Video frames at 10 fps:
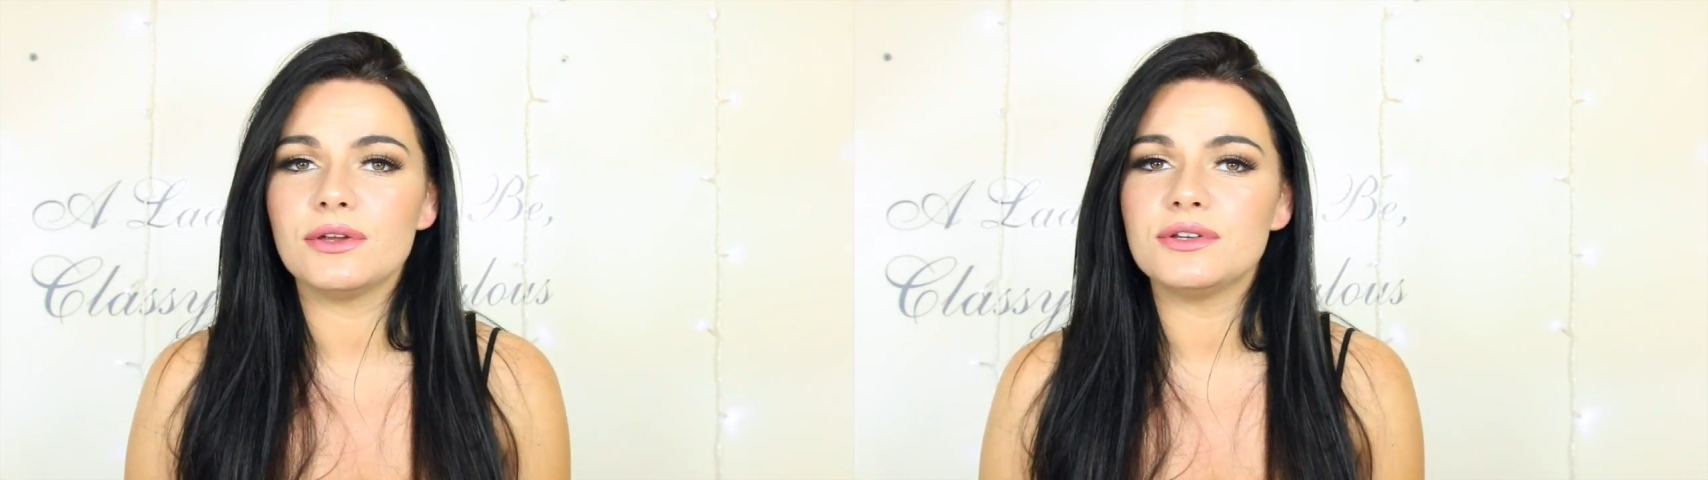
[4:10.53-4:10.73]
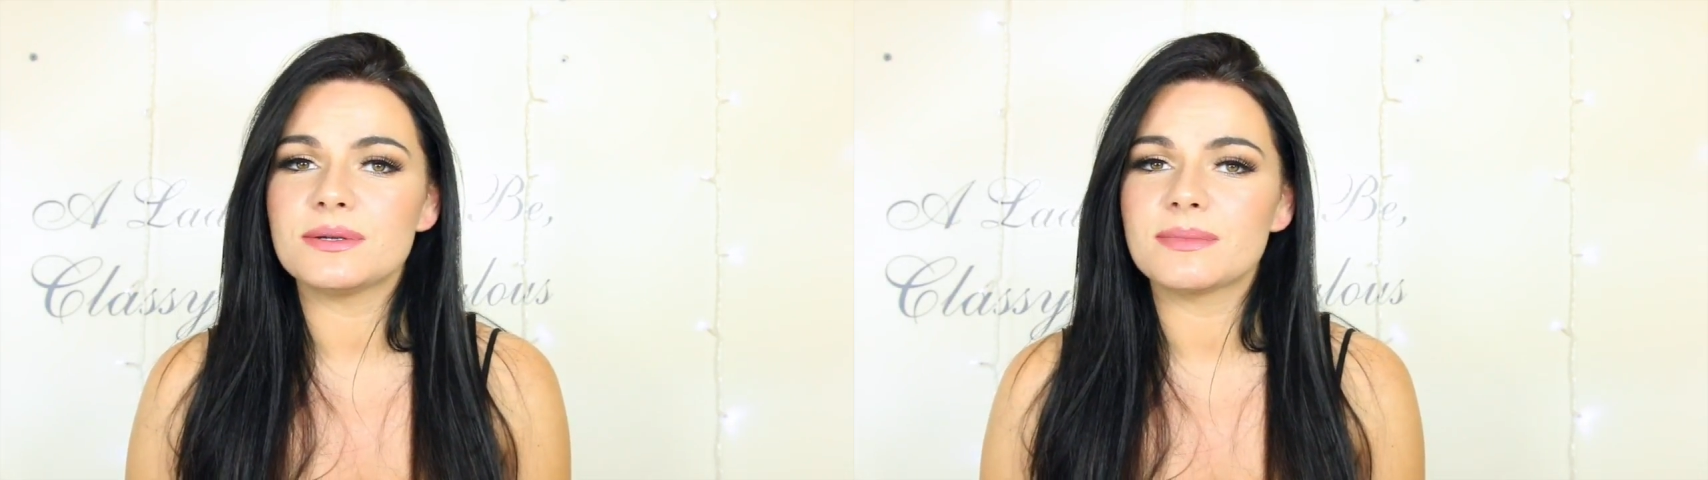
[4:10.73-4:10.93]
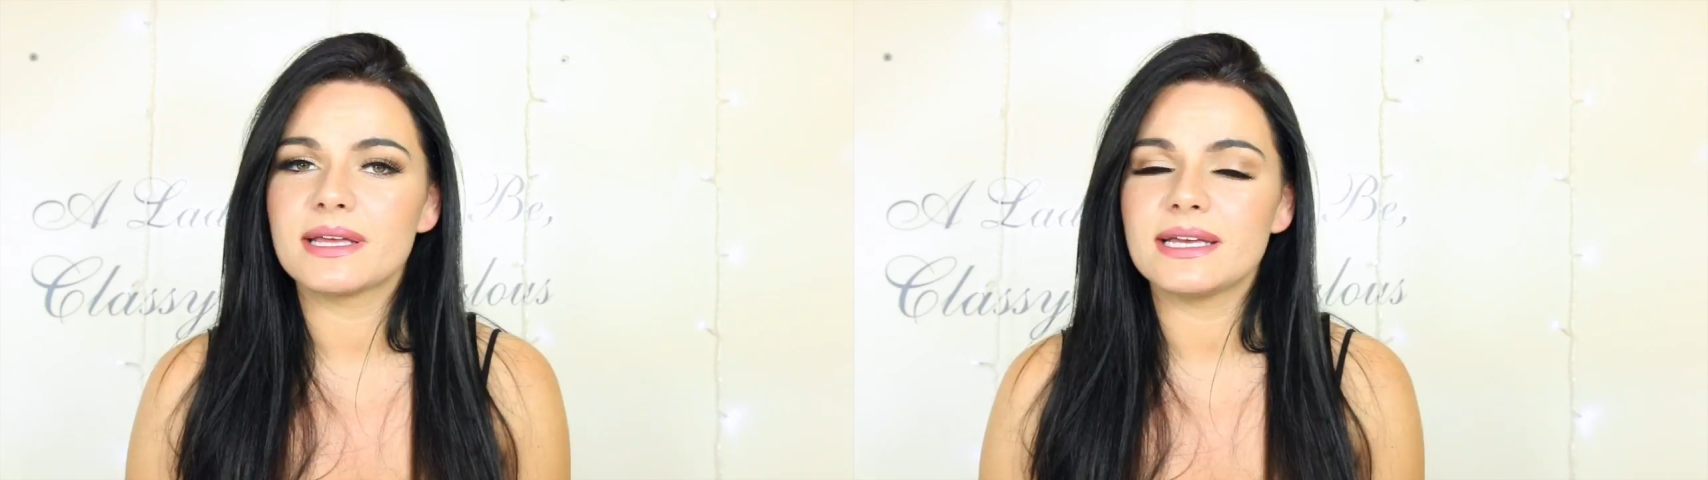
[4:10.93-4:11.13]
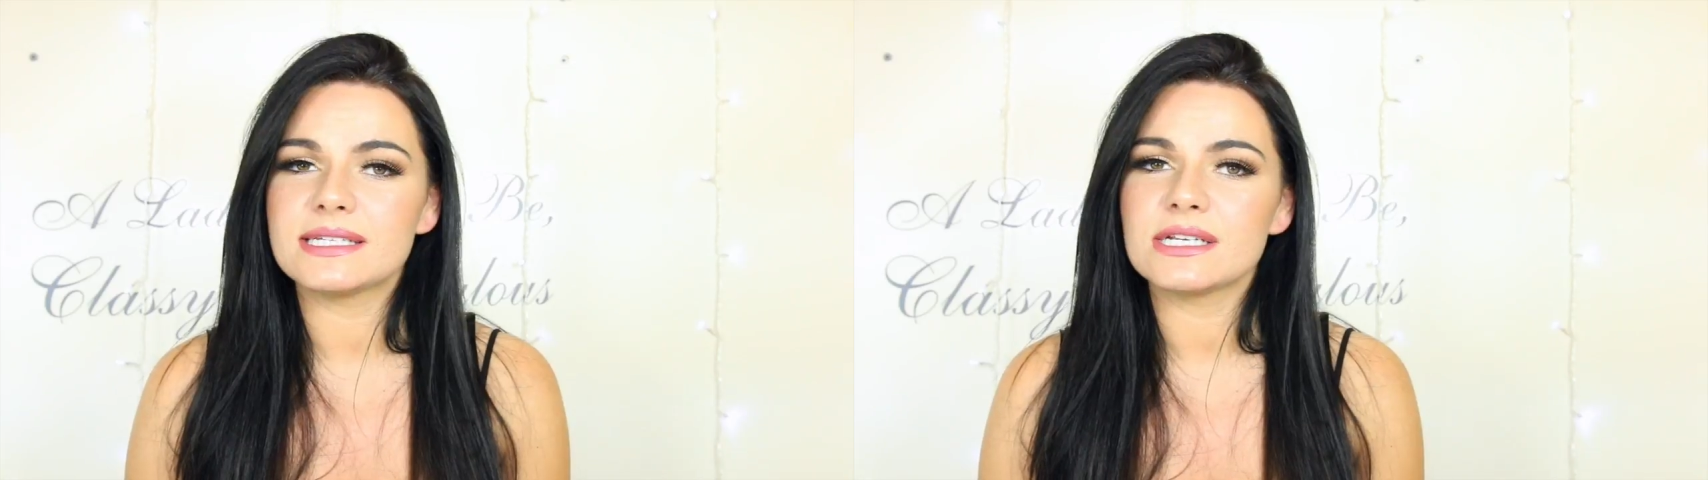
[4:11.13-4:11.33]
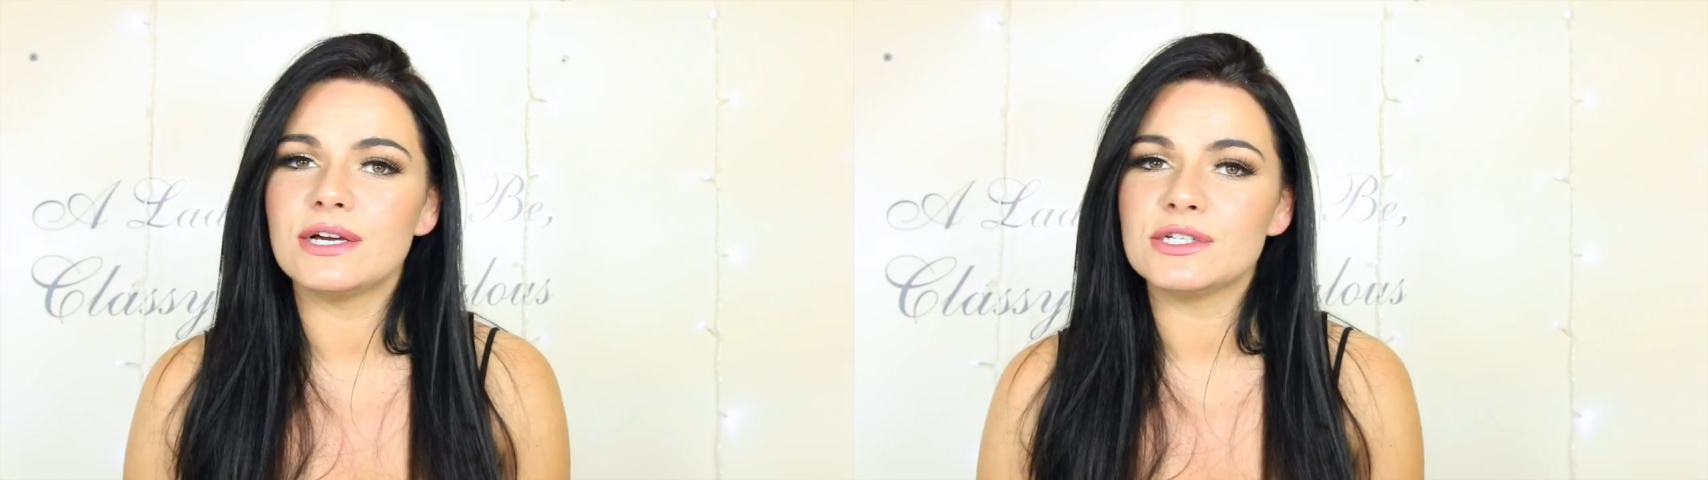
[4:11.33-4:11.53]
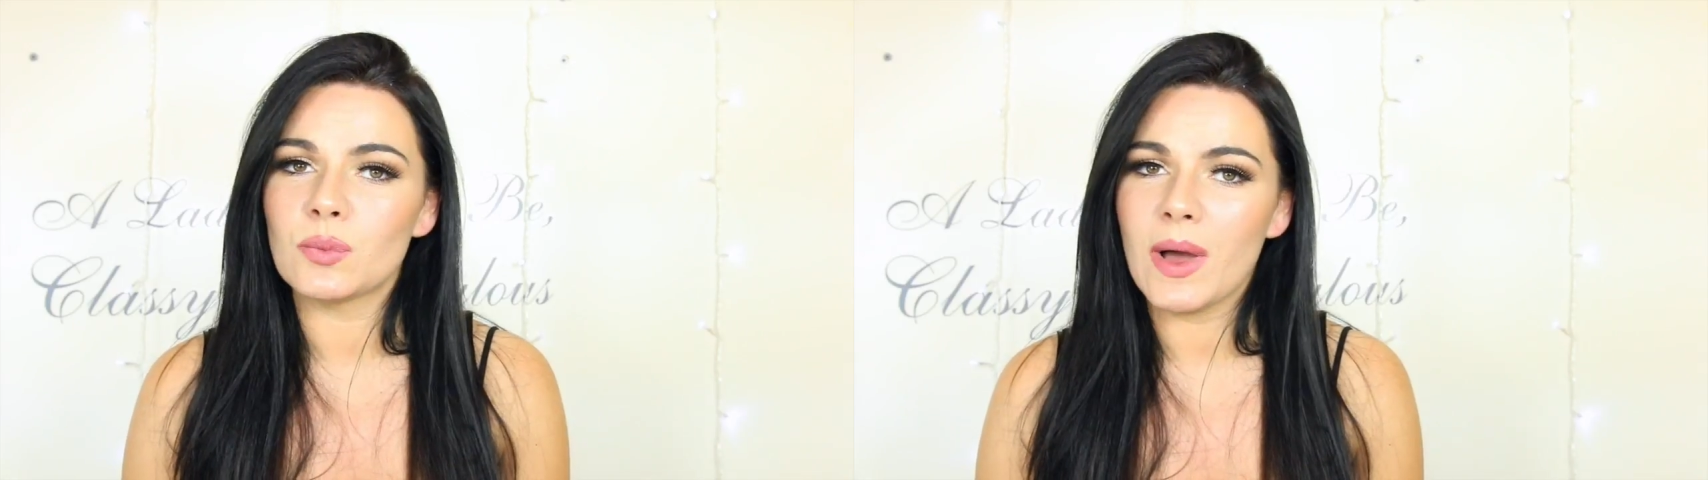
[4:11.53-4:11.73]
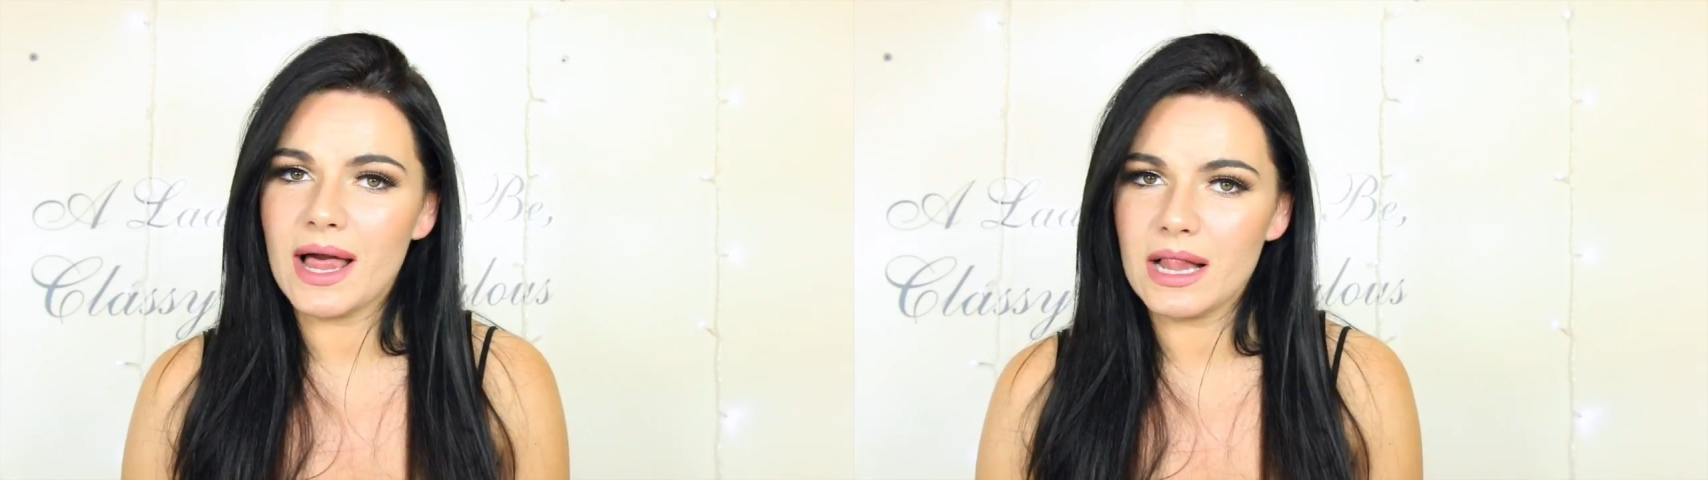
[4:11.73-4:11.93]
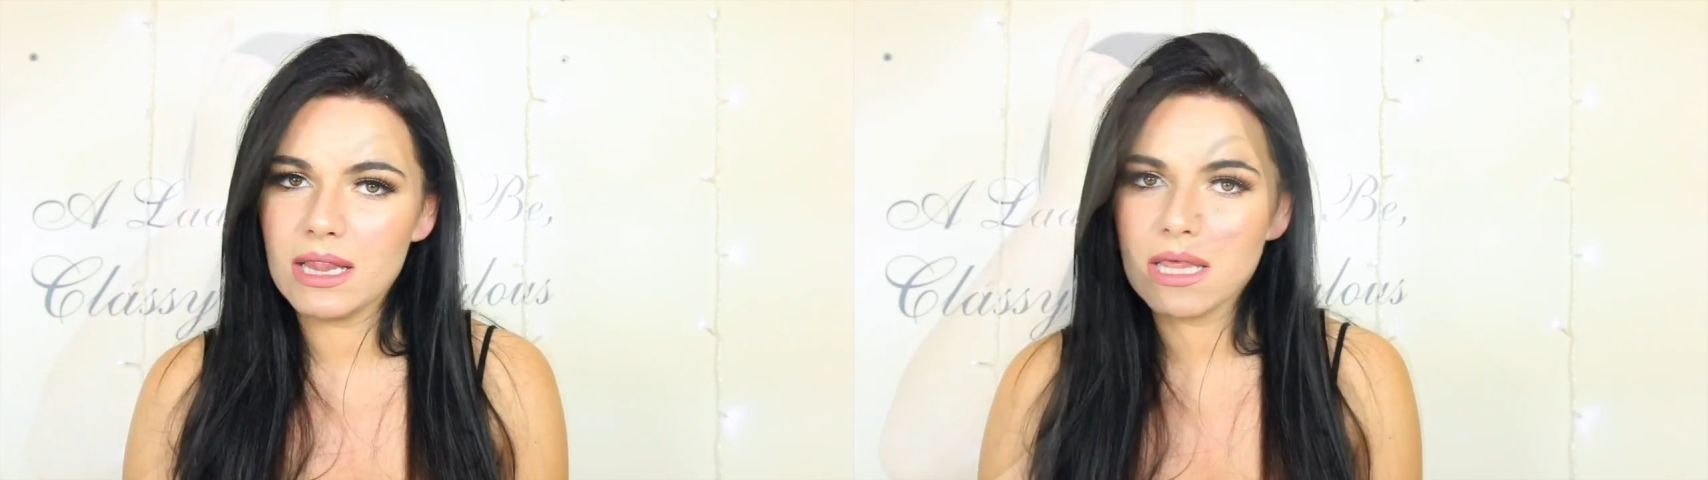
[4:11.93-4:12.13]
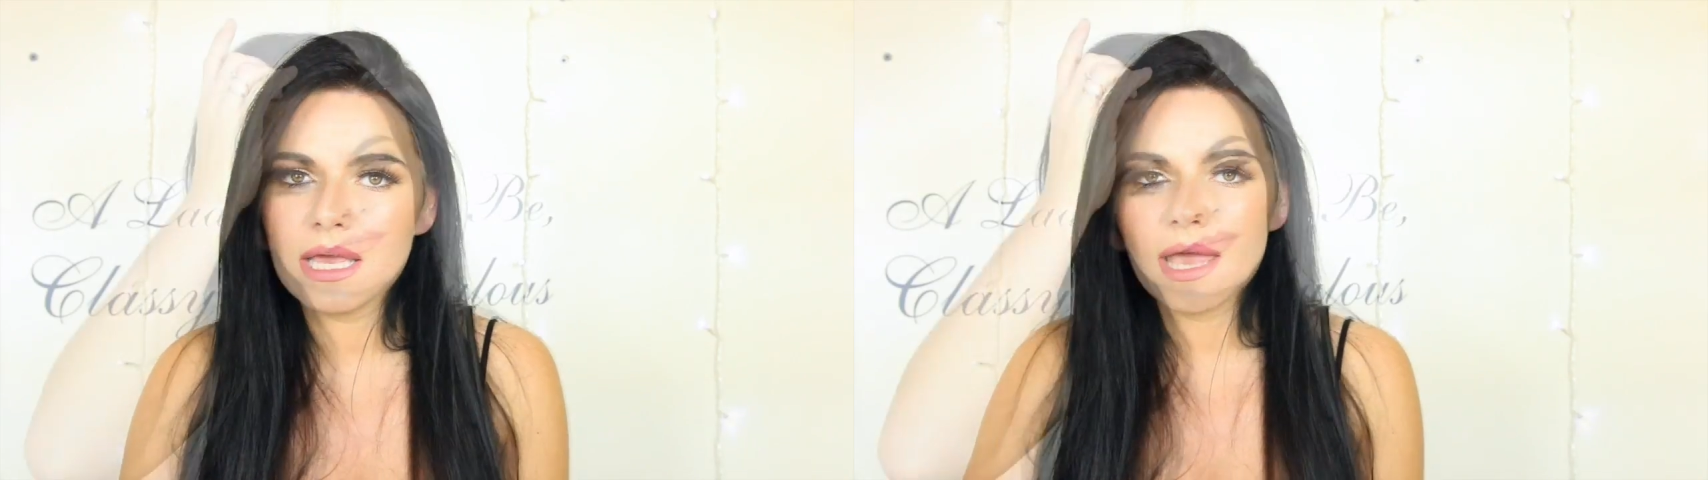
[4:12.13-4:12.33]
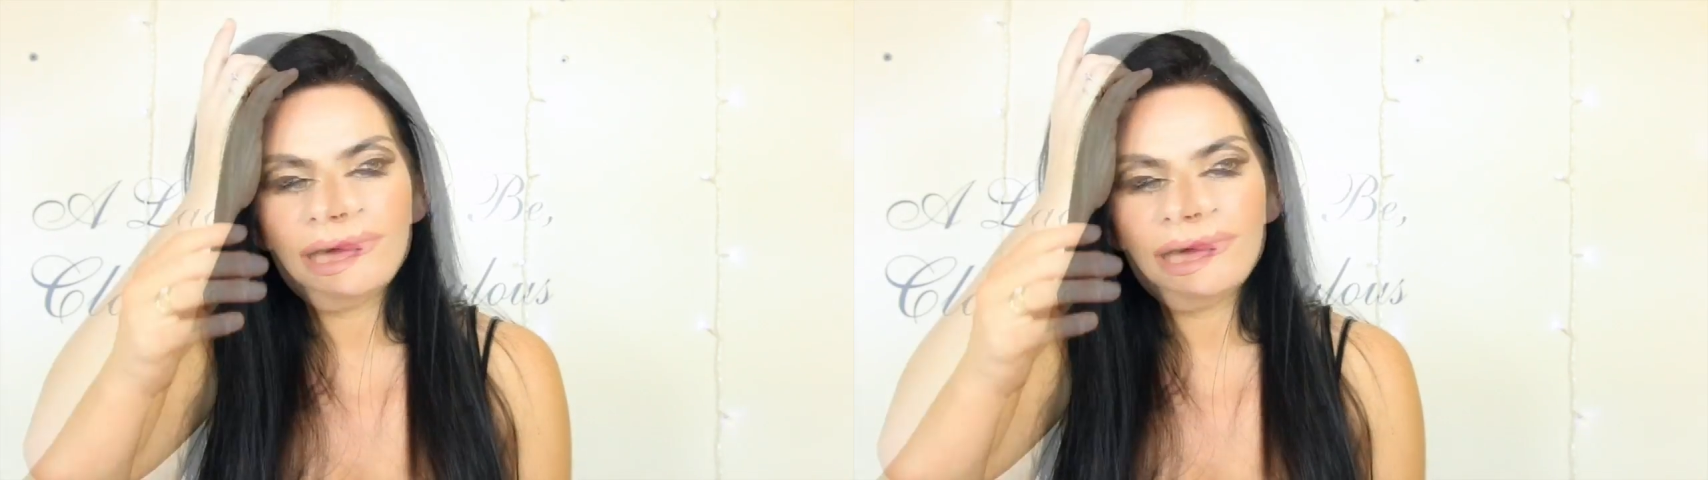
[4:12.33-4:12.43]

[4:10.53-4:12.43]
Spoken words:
new gym kit as well.